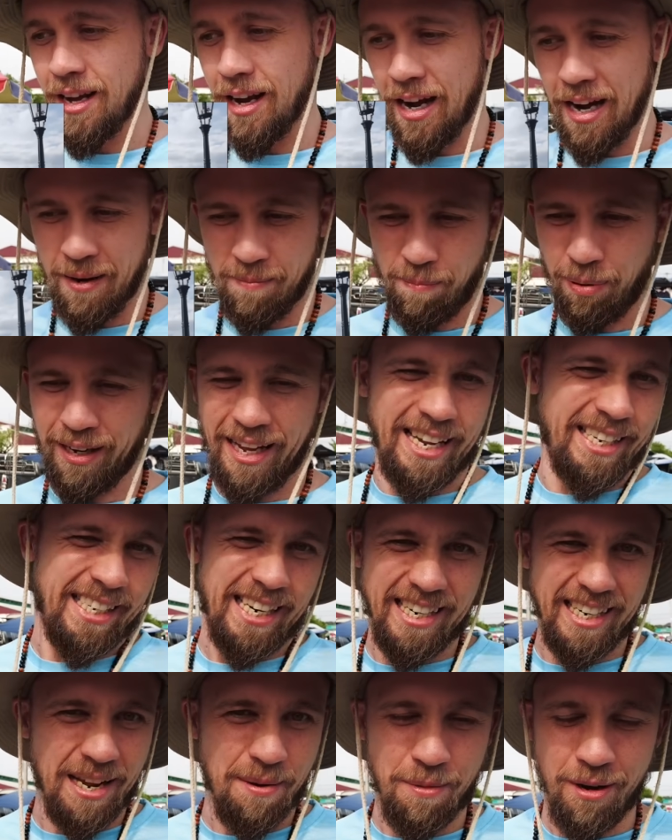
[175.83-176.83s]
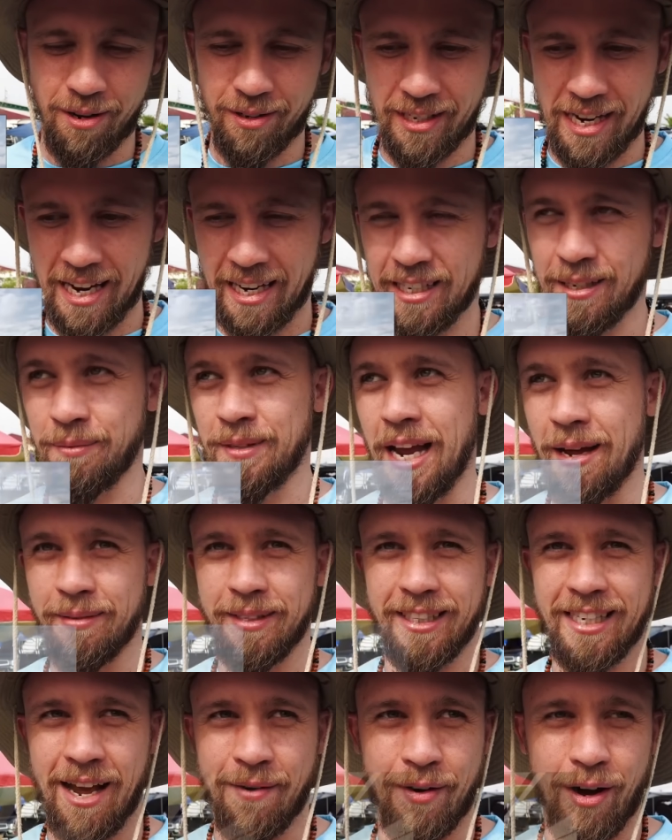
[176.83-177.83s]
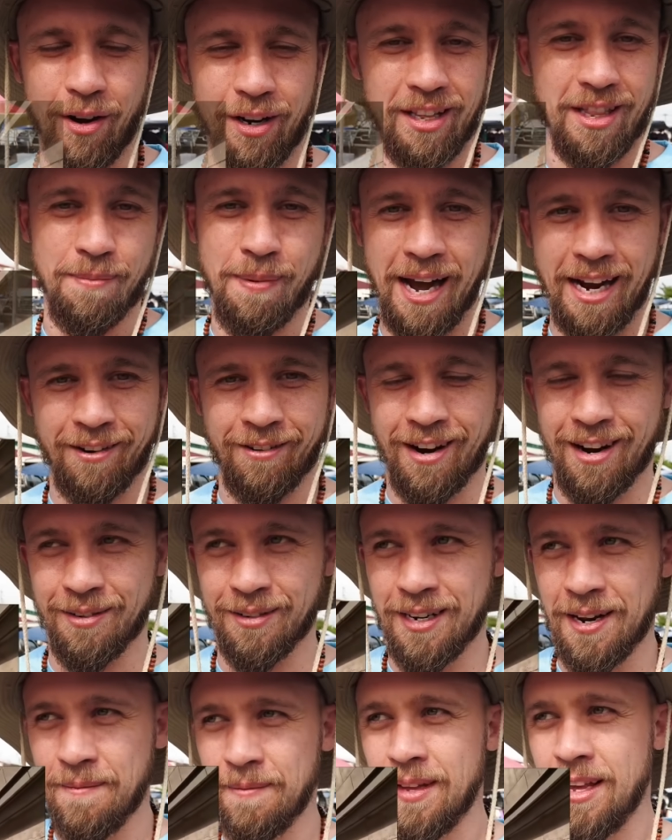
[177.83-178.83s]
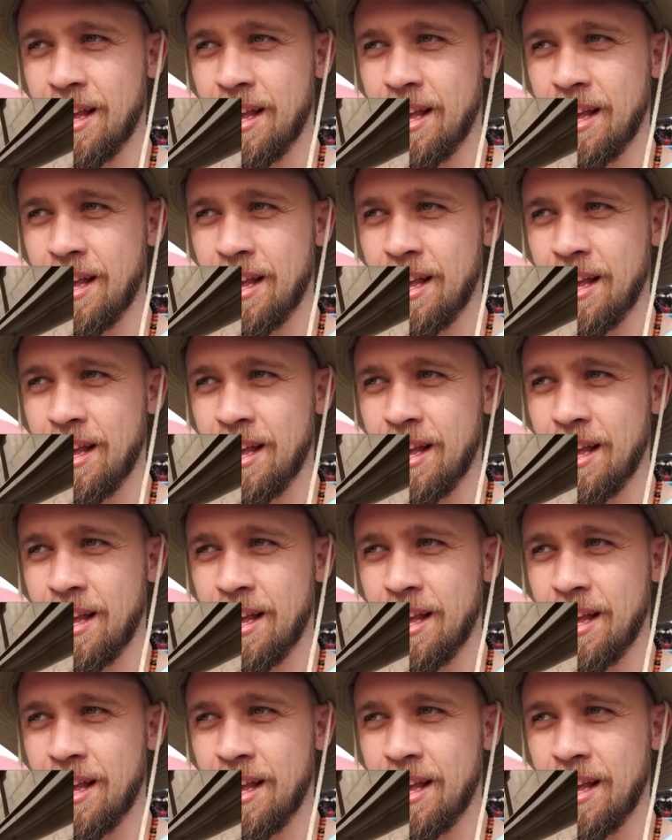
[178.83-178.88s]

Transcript: and plays indie music. Sometimes I just have it on in the background.